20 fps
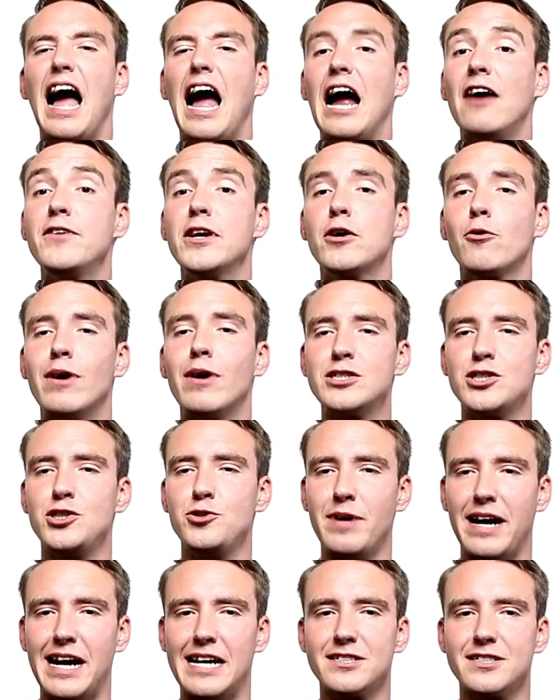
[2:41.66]
Every
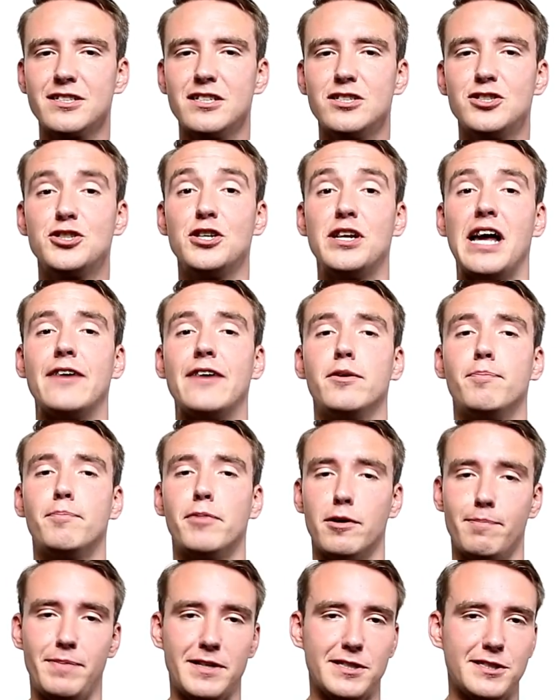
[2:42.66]
question you ask should have a
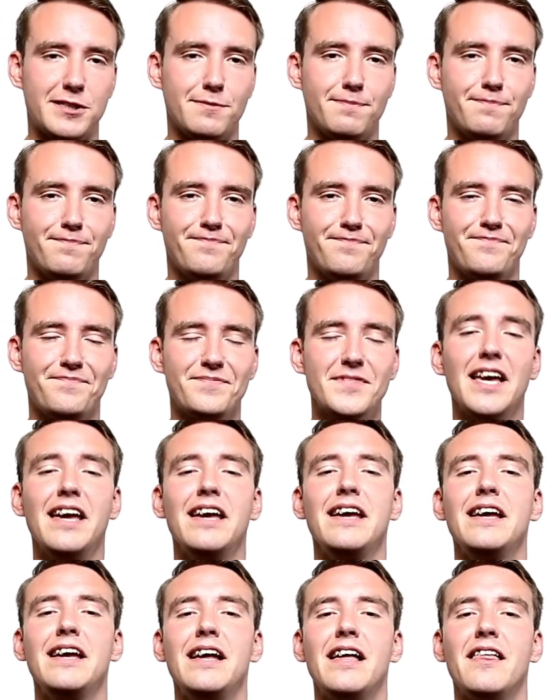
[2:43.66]
purpose.
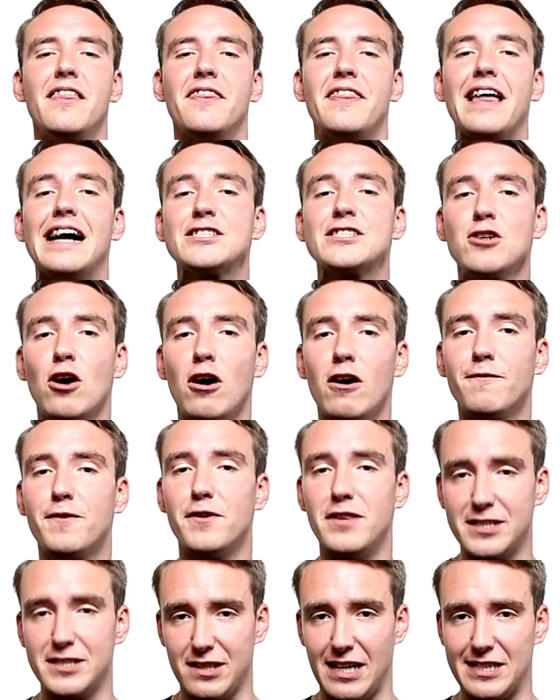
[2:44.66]
That's all
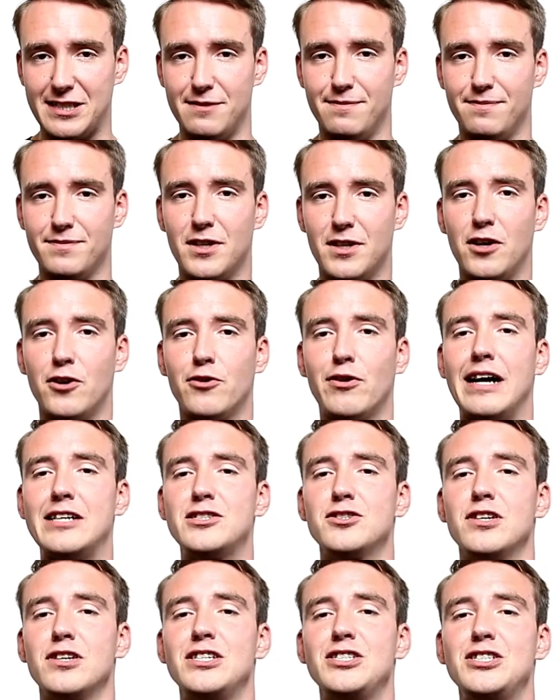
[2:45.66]
for this lesson.
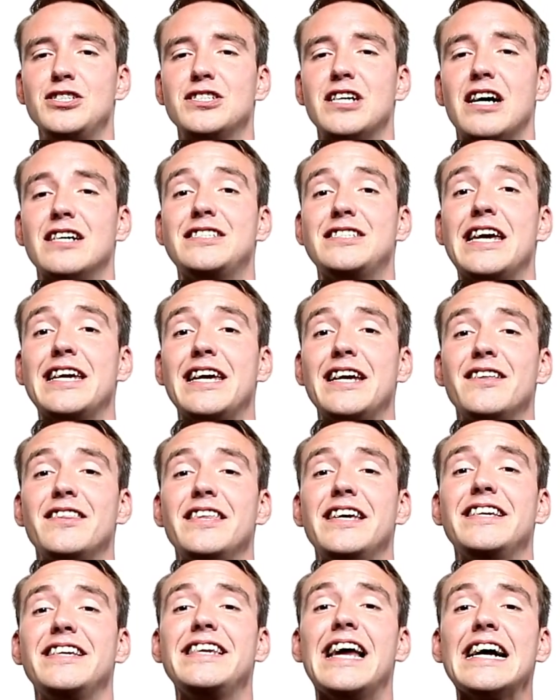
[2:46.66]
Congratulations on taking
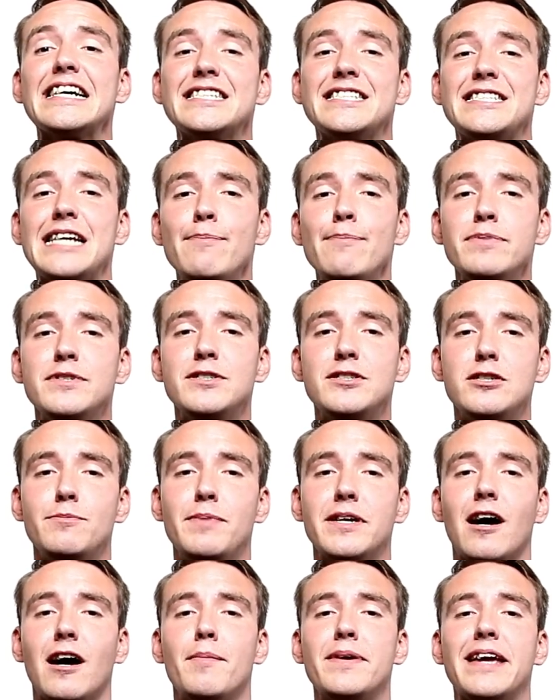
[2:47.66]
the next step to
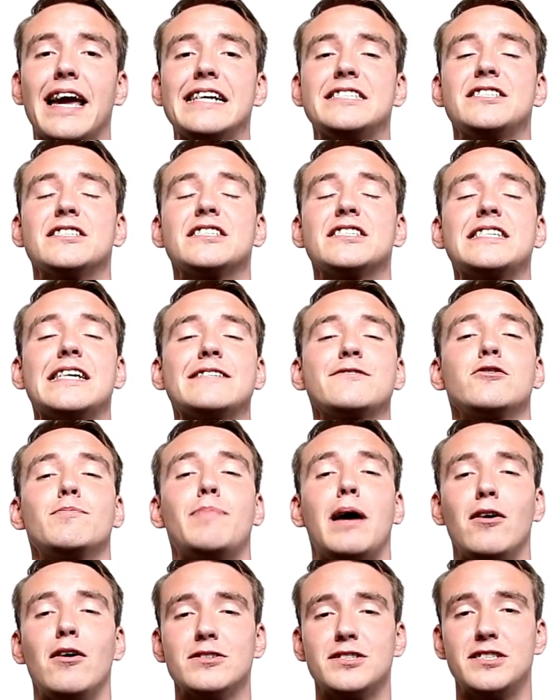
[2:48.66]
becoming a
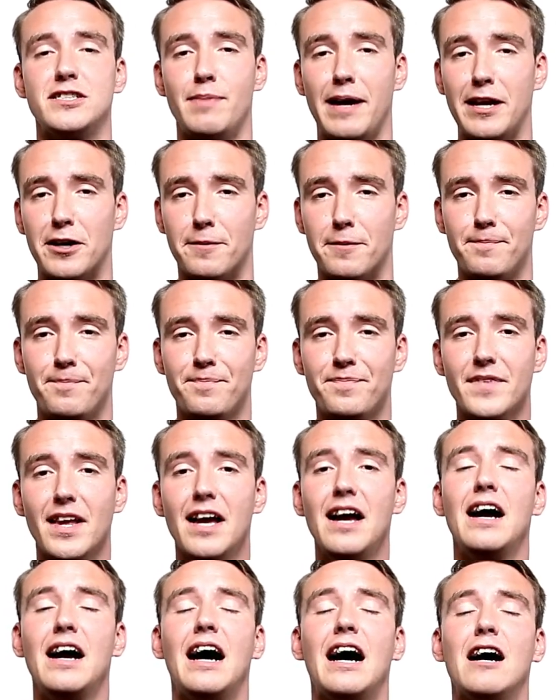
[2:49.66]
successful policy debater.
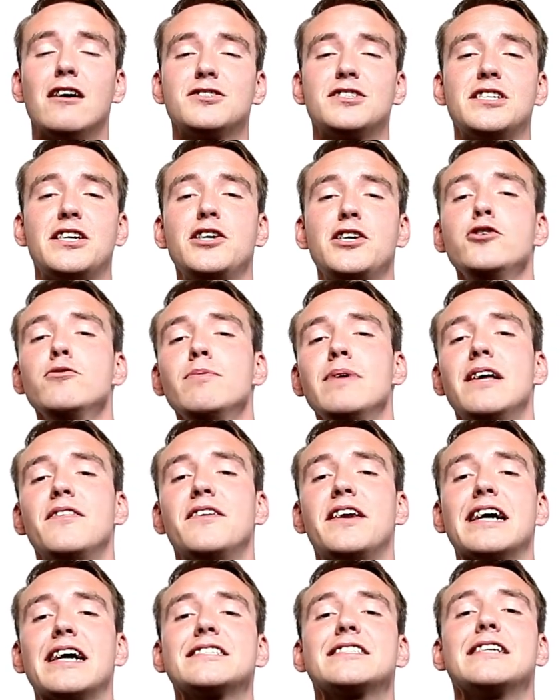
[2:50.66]
I'll see you in
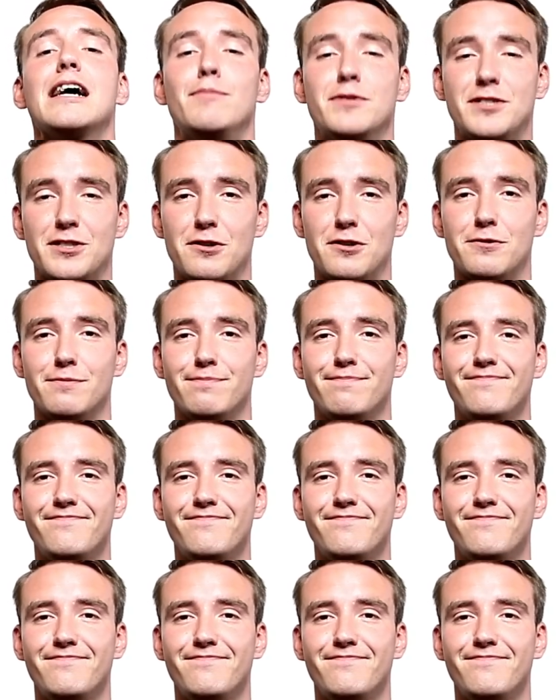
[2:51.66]
the next episode.